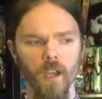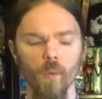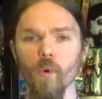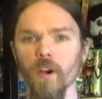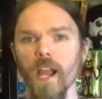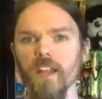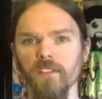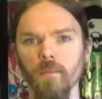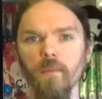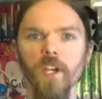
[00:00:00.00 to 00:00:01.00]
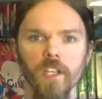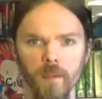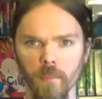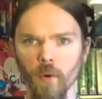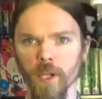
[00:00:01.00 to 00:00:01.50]
We're at the
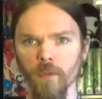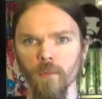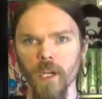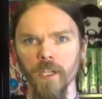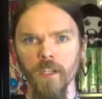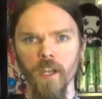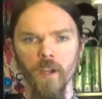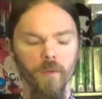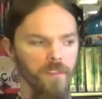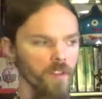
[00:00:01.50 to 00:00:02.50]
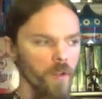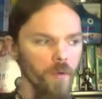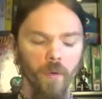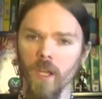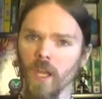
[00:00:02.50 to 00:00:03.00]
breaking point right now,
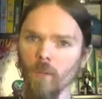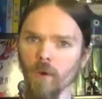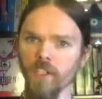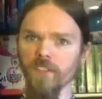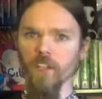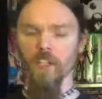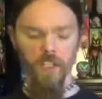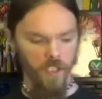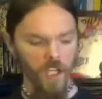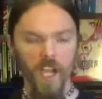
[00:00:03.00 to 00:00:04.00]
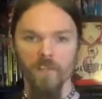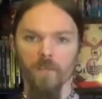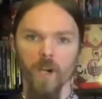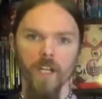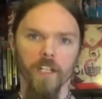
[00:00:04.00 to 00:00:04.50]
so we're just going to dive
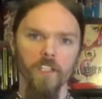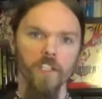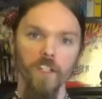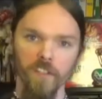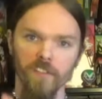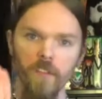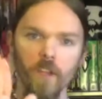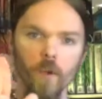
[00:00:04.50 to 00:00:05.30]
right into this.